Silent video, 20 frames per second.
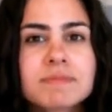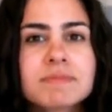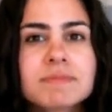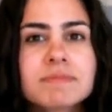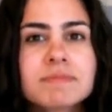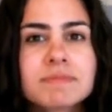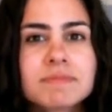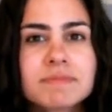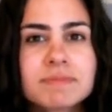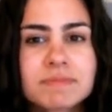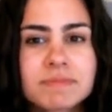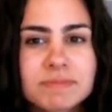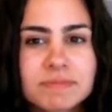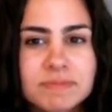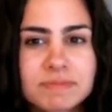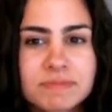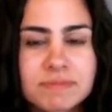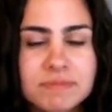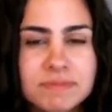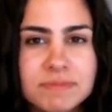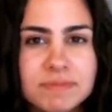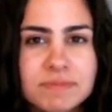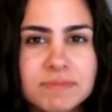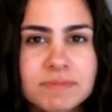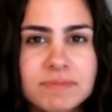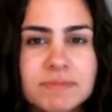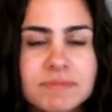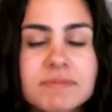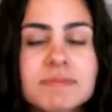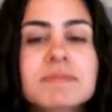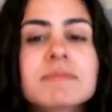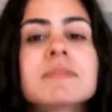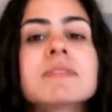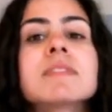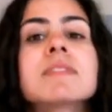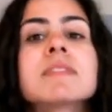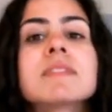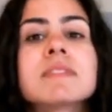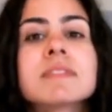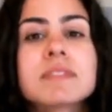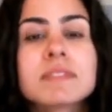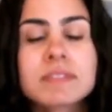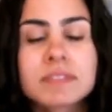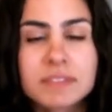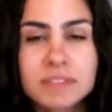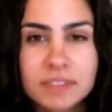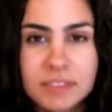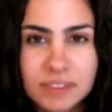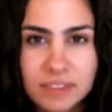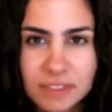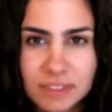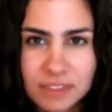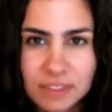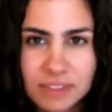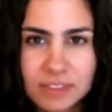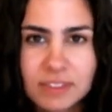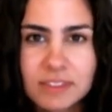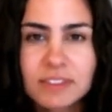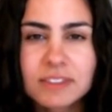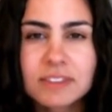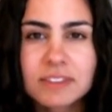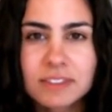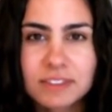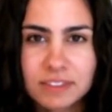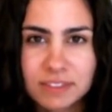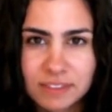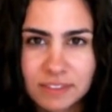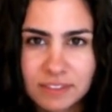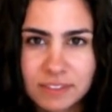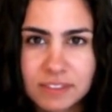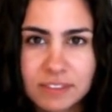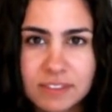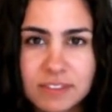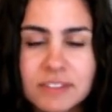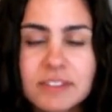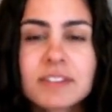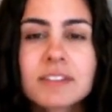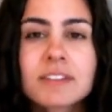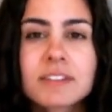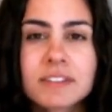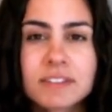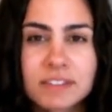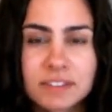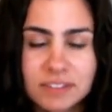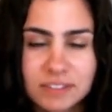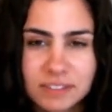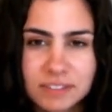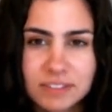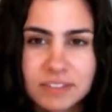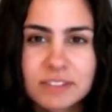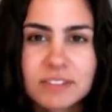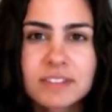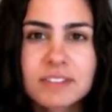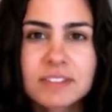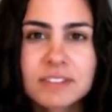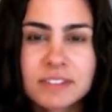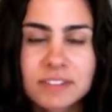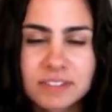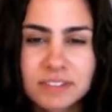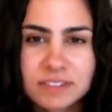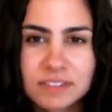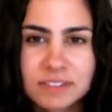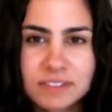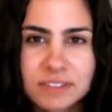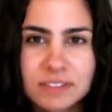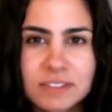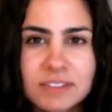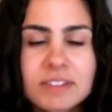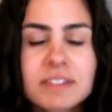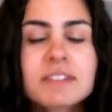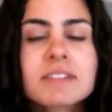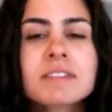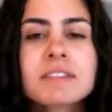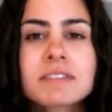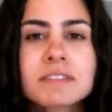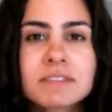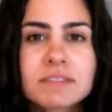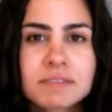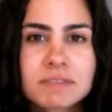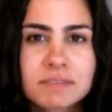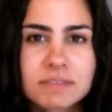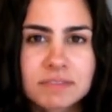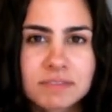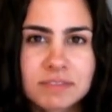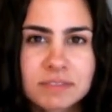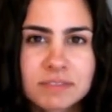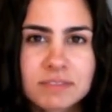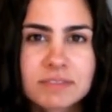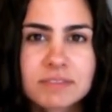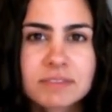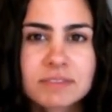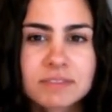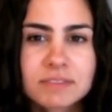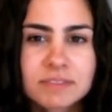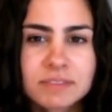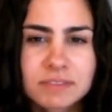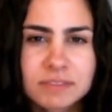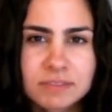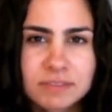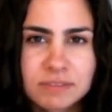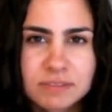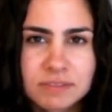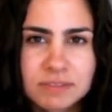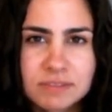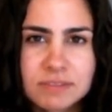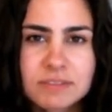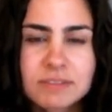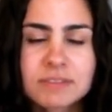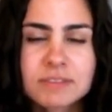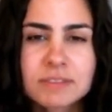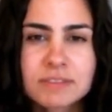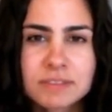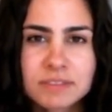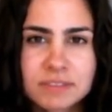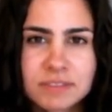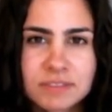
(not speaking)